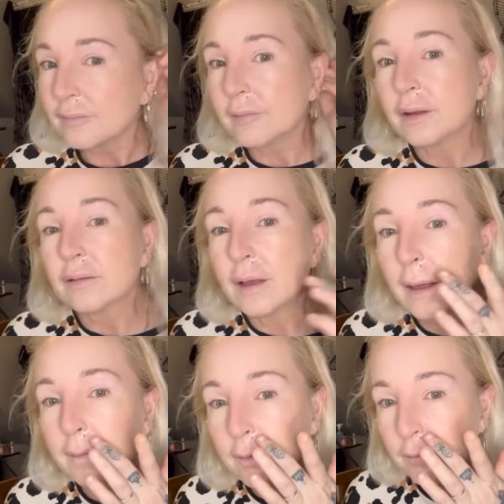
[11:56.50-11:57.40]
Okay,
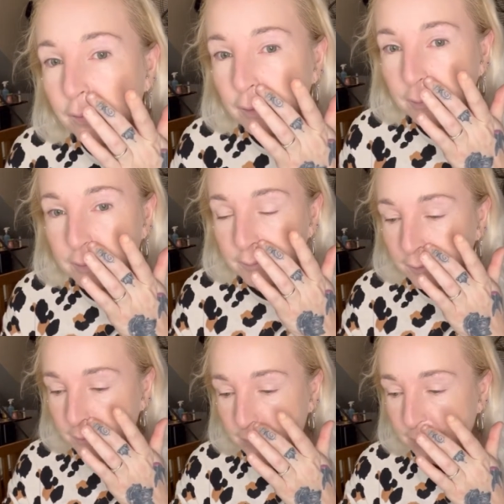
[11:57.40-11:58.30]
the cream is
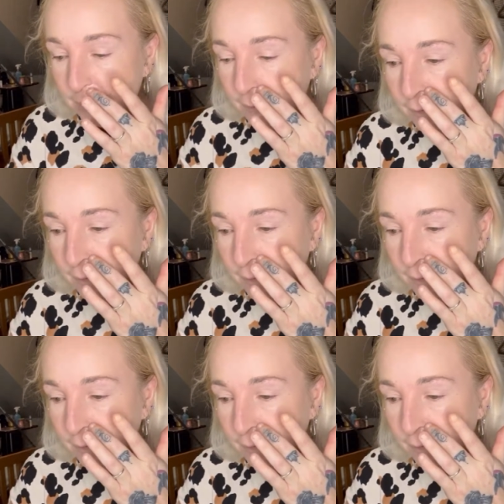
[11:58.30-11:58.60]
melting in. I